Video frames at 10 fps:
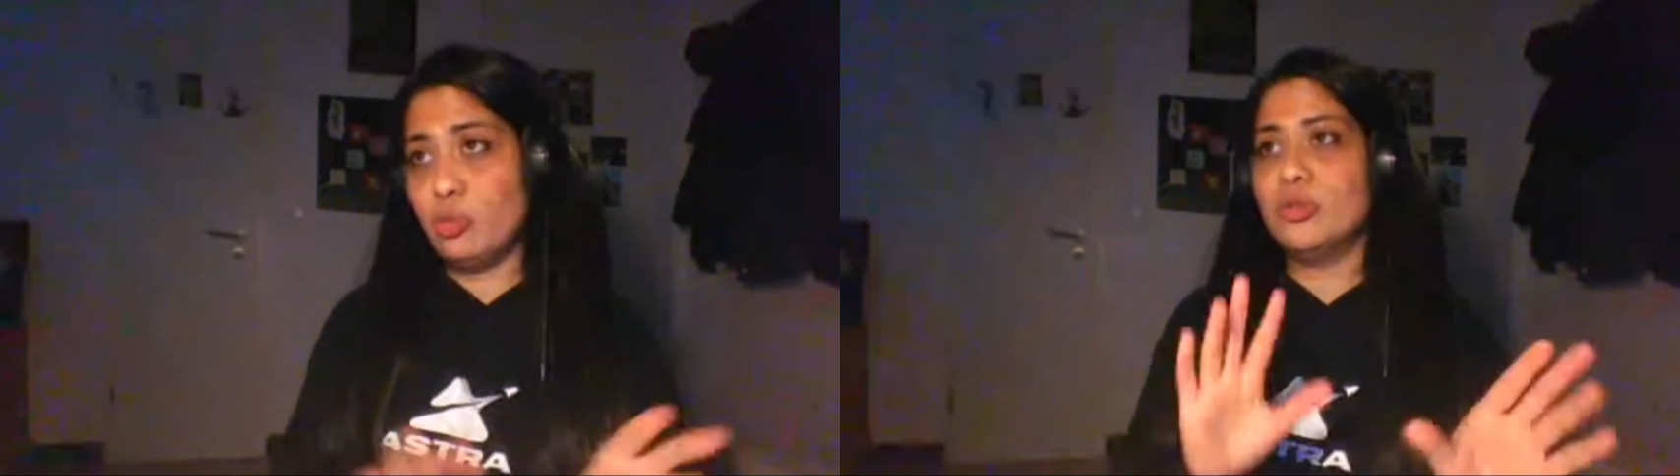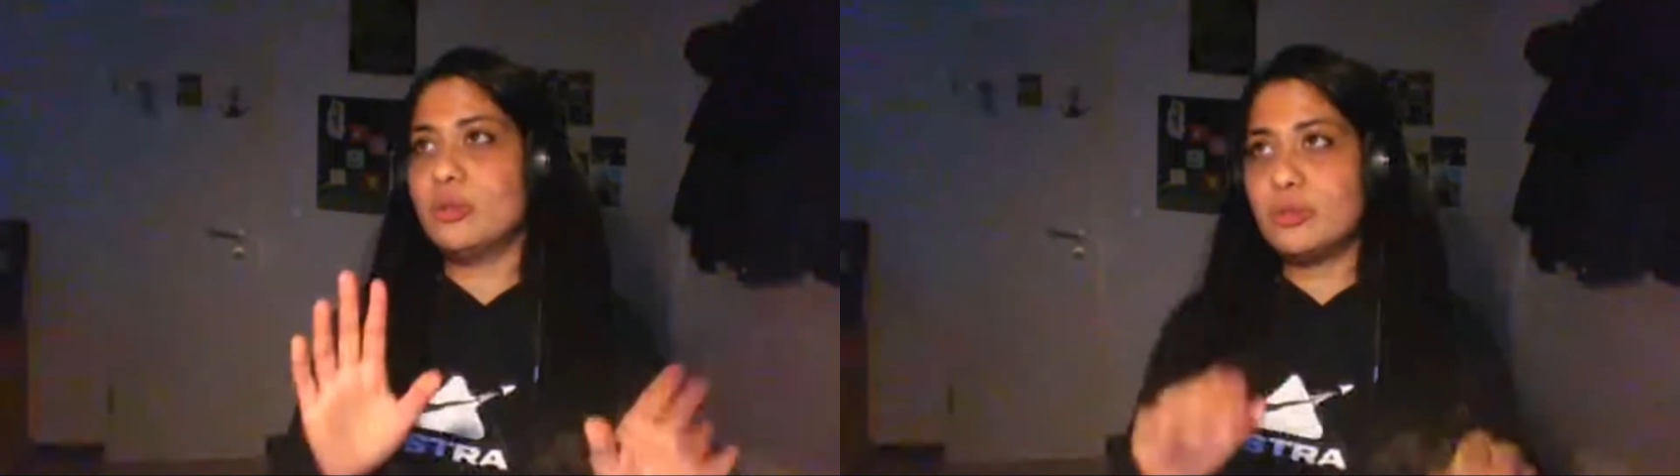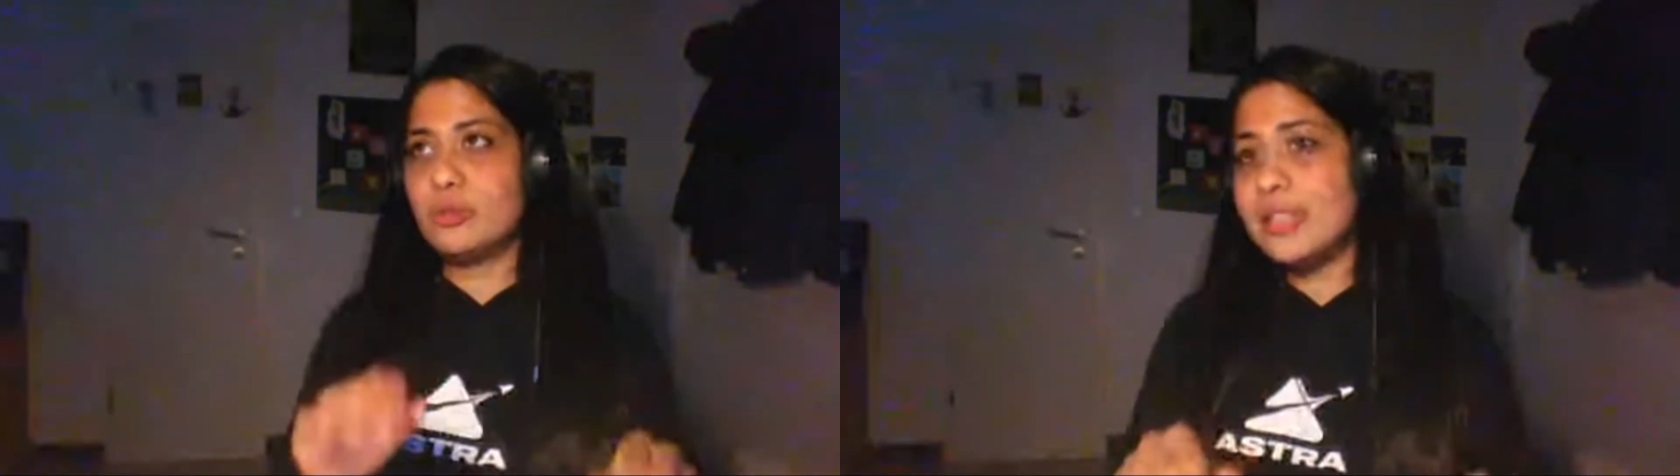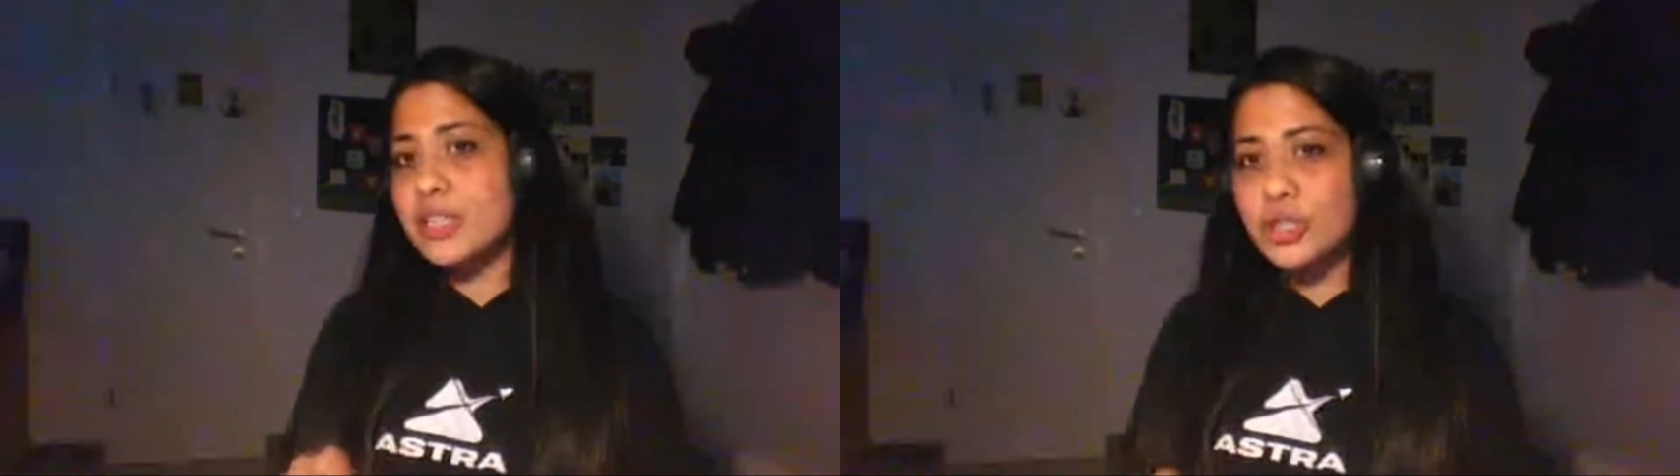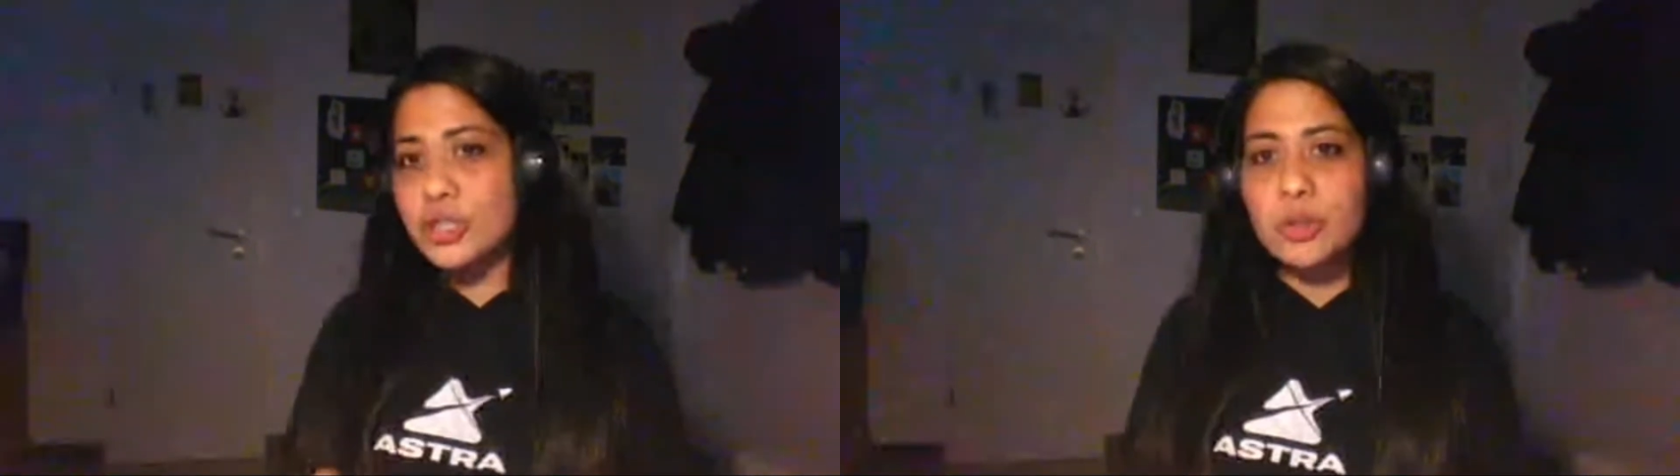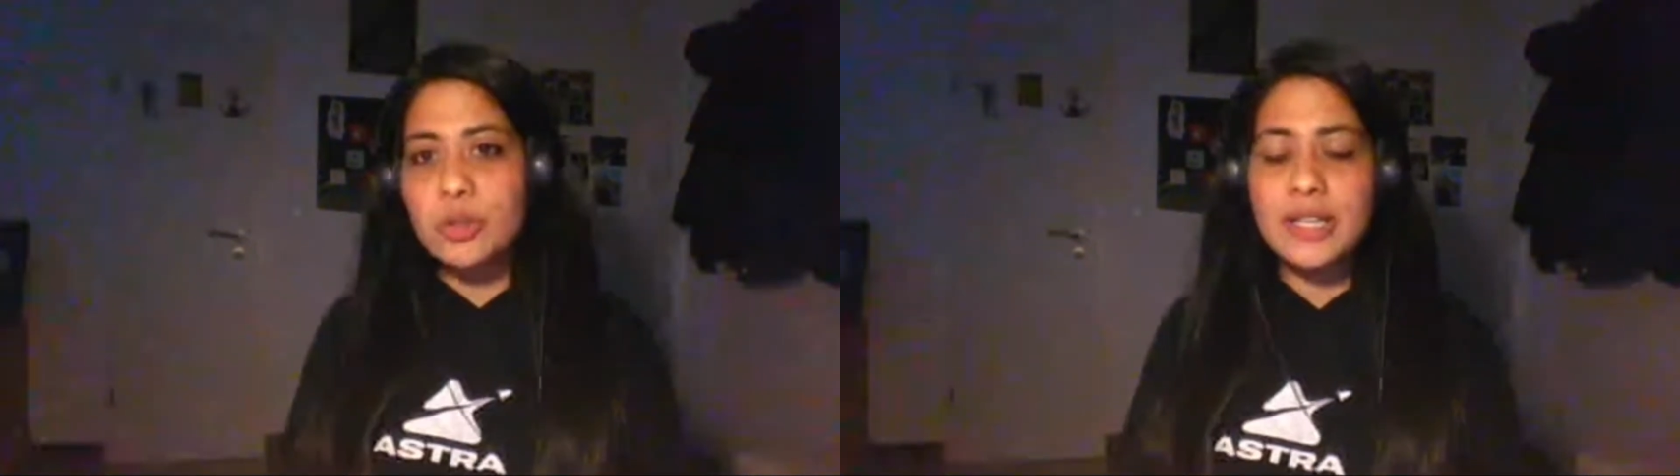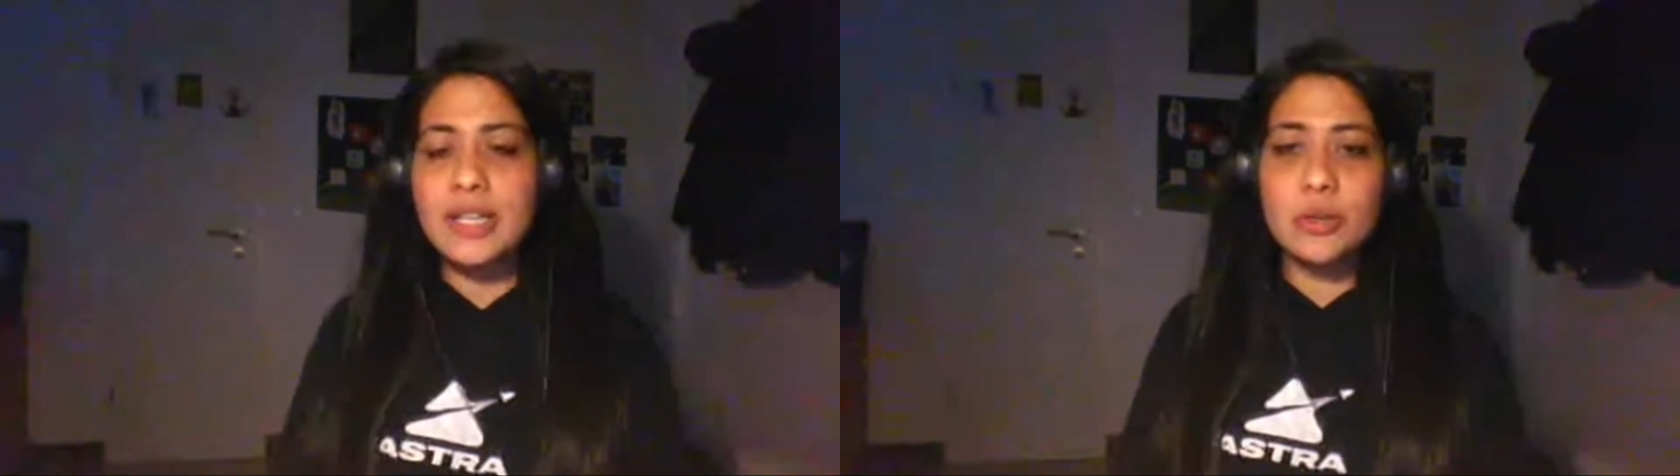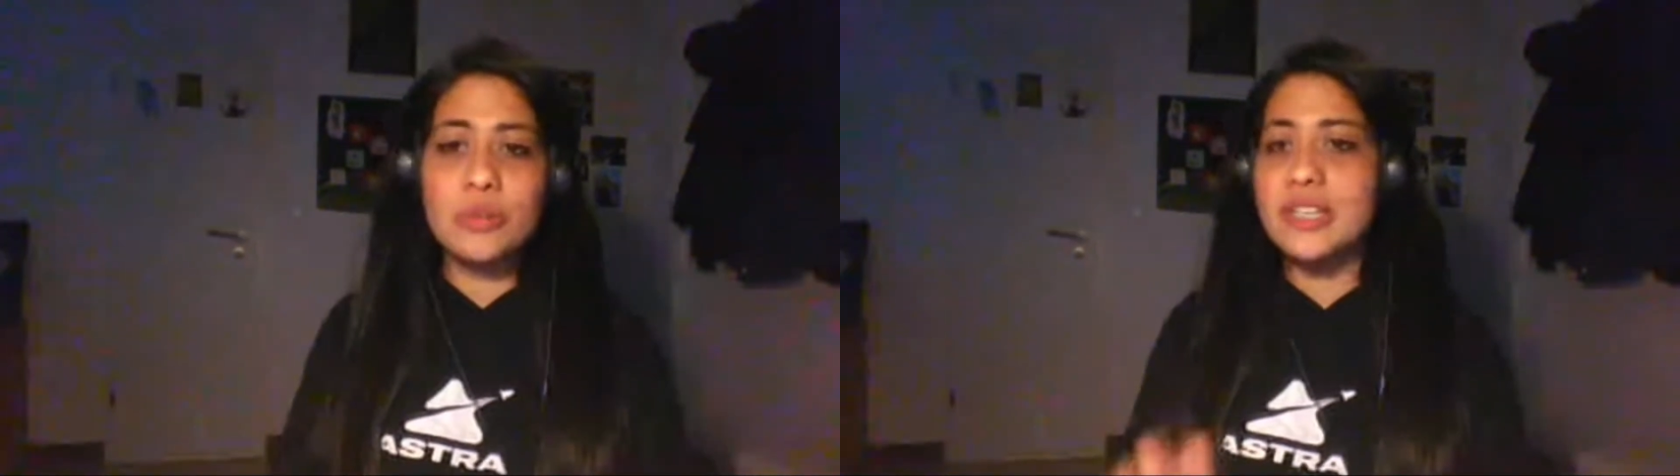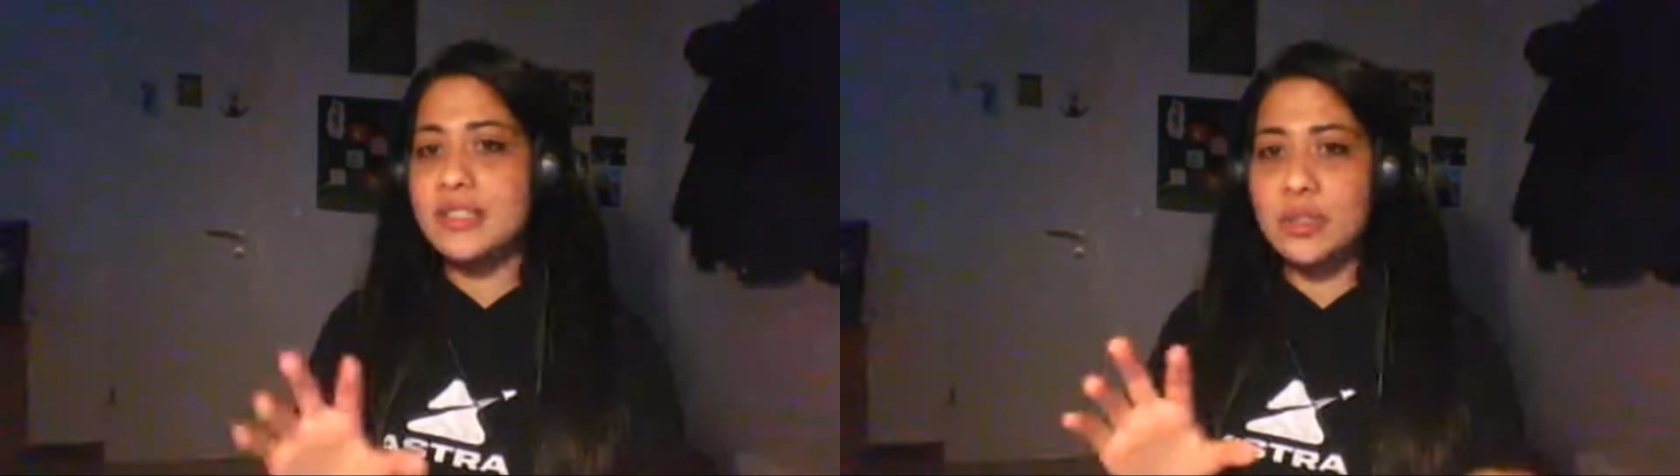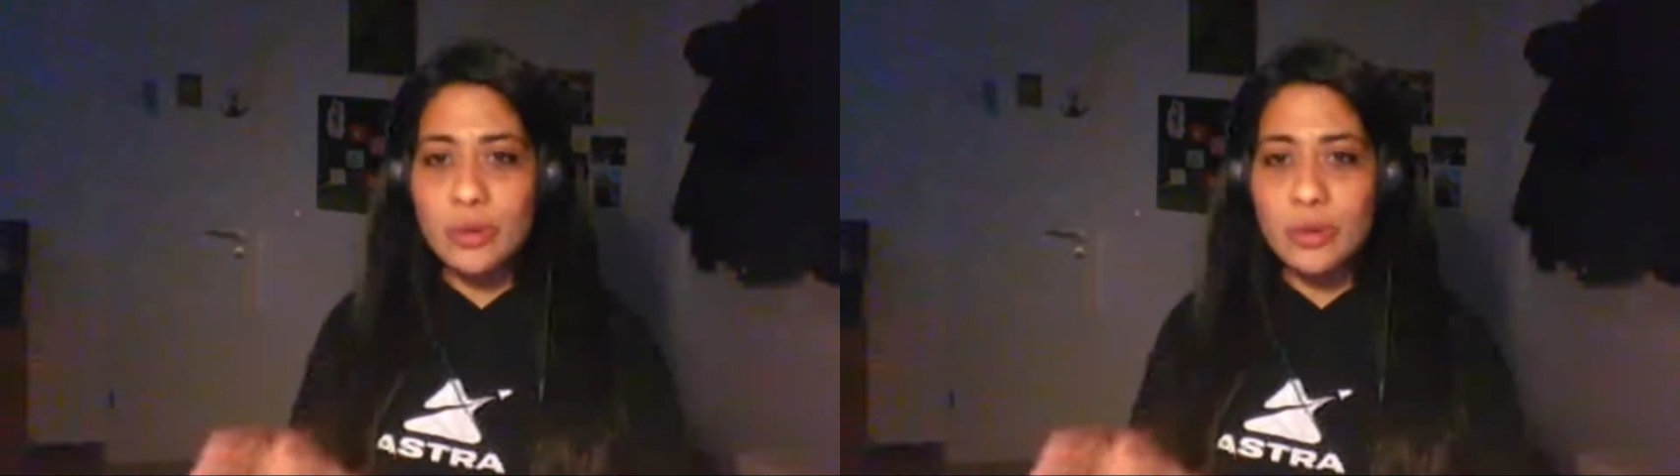No, lectures were at 8 already,